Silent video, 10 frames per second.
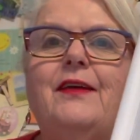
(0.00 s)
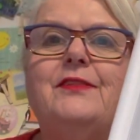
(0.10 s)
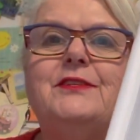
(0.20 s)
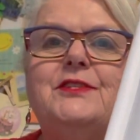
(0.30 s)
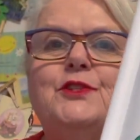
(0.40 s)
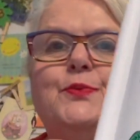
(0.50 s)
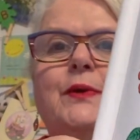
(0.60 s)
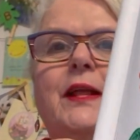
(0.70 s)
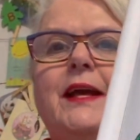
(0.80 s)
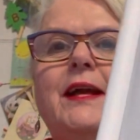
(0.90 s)
This is
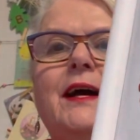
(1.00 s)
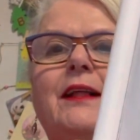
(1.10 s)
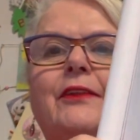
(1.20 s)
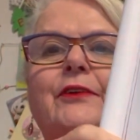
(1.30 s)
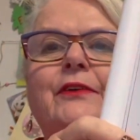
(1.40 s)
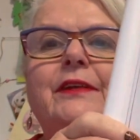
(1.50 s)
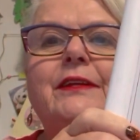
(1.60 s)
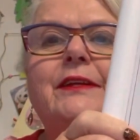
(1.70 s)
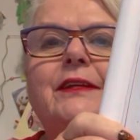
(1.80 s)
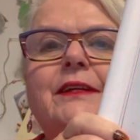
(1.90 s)
what I colored.
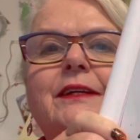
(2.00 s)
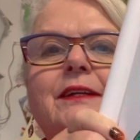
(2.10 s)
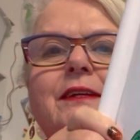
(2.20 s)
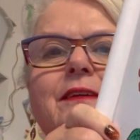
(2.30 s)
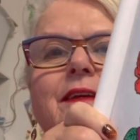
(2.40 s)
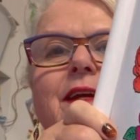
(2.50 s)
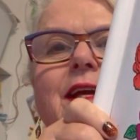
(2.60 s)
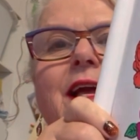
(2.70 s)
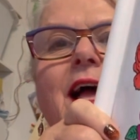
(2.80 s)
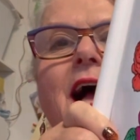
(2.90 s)

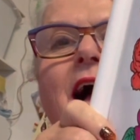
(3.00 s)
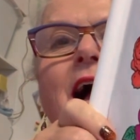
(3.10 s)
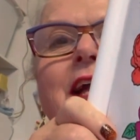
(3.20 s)
I